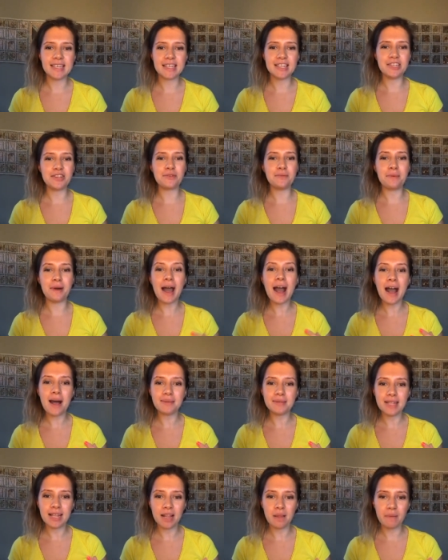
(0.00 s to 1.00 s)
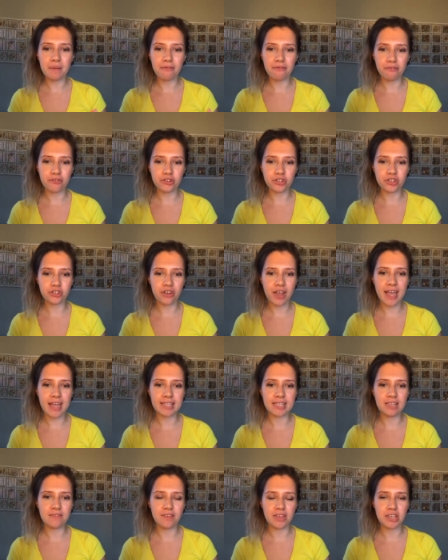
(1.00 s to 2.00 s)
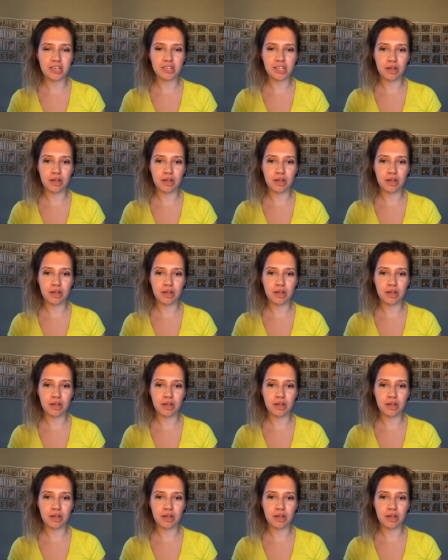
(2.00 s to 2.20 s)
and you're perhaps a little bit frustrated that you